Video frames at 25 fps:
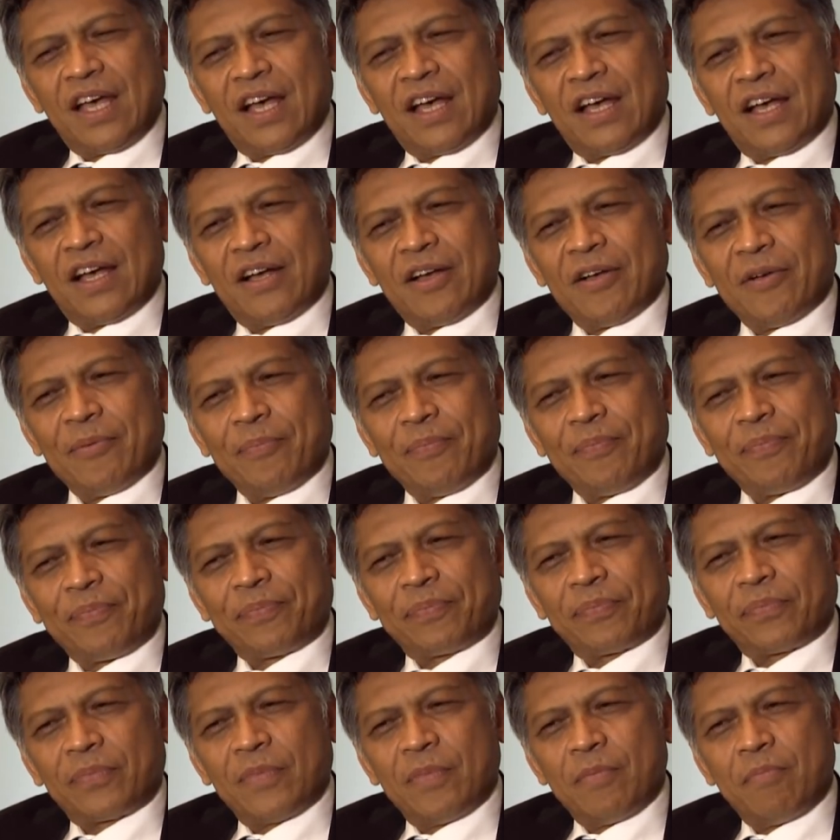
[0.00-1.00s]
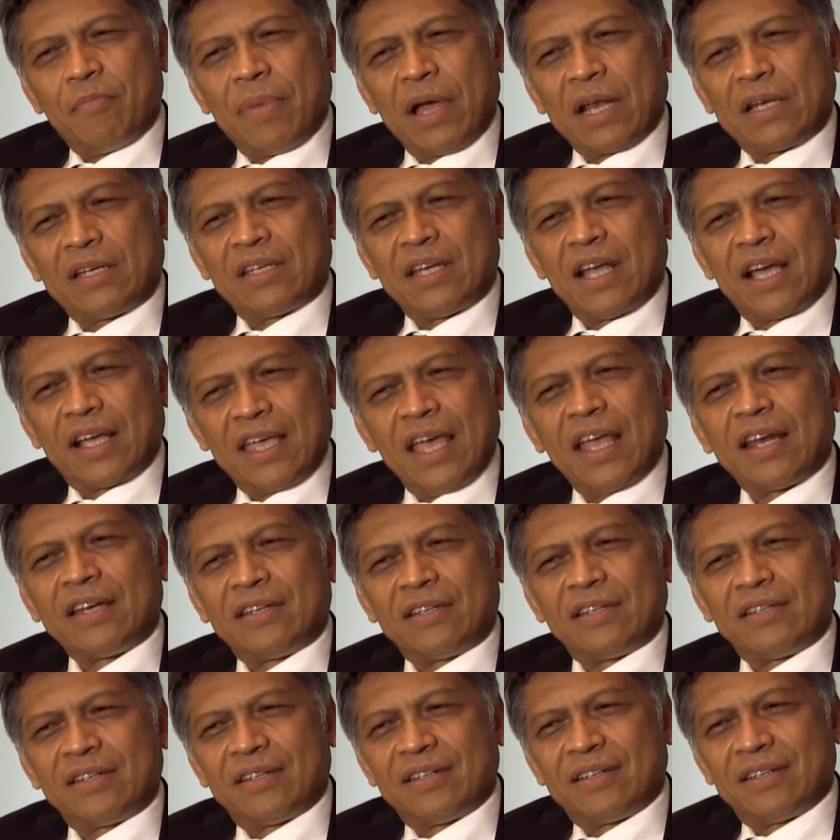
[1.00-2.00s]
But
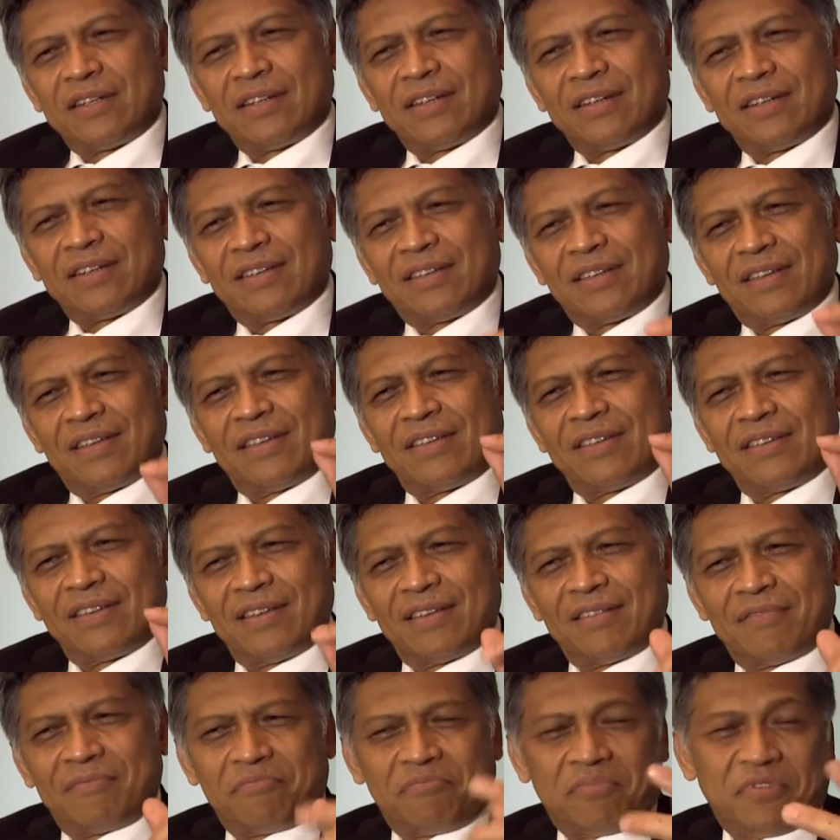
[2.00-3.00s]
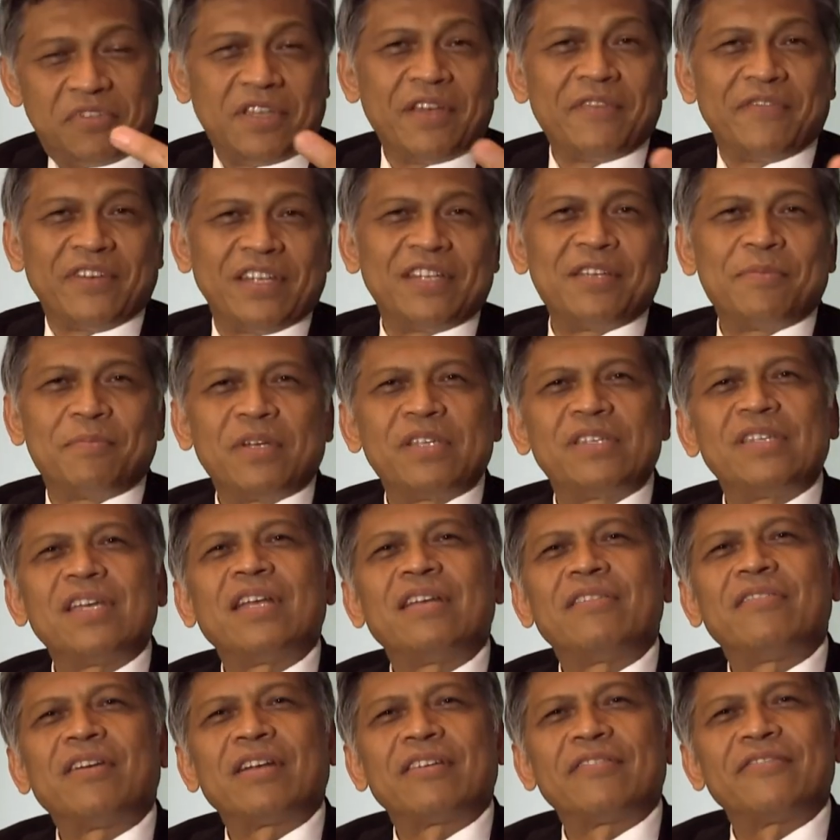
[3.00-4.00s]
again,
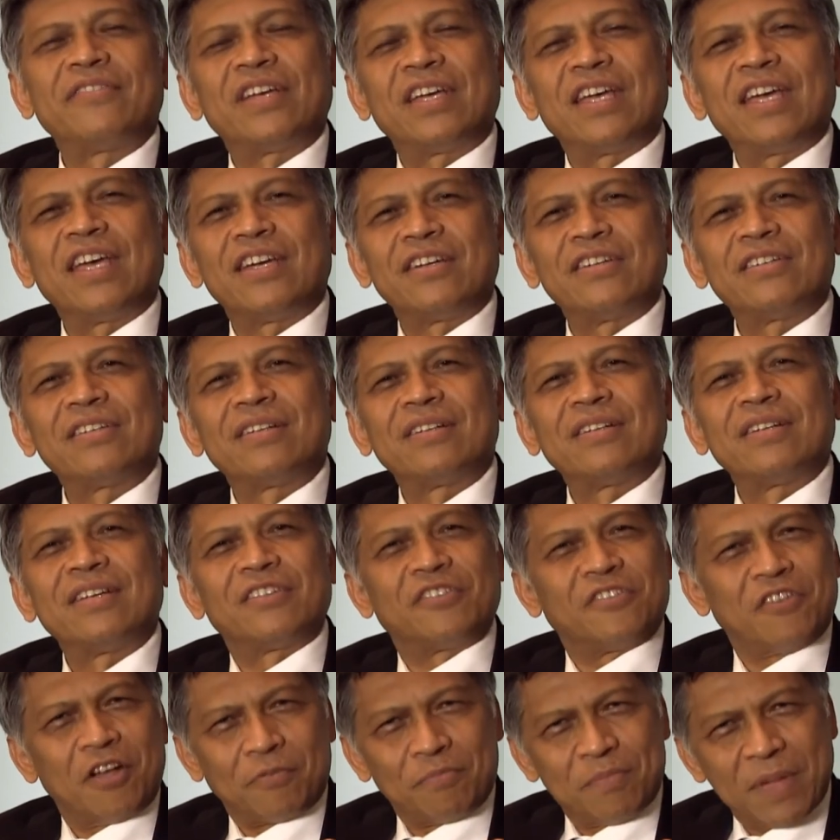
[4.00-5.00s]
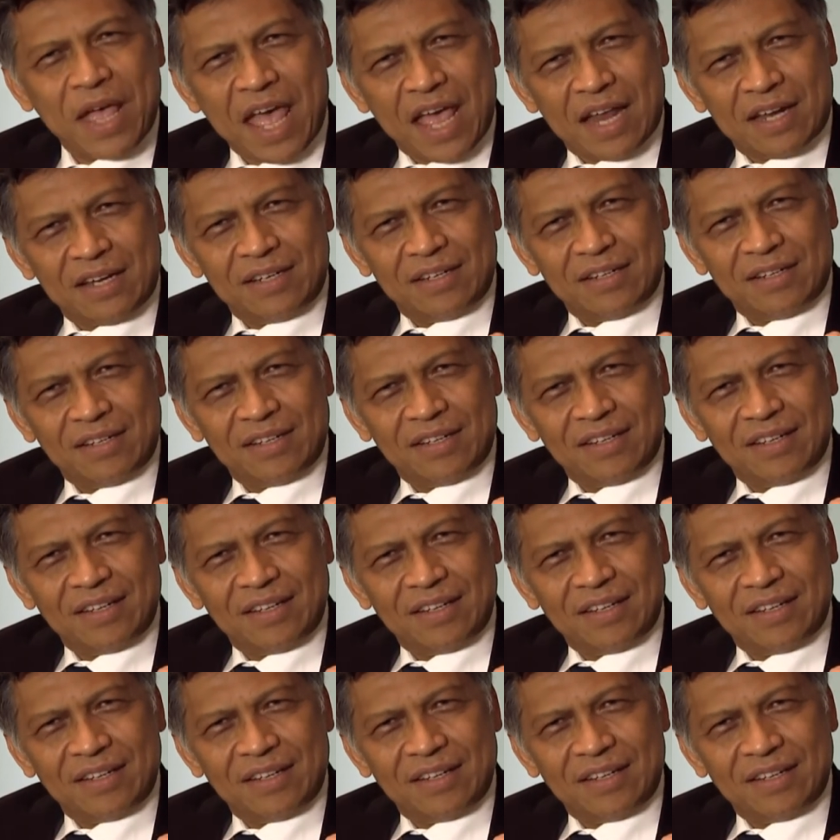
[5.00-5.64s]
70% ratification is not bad,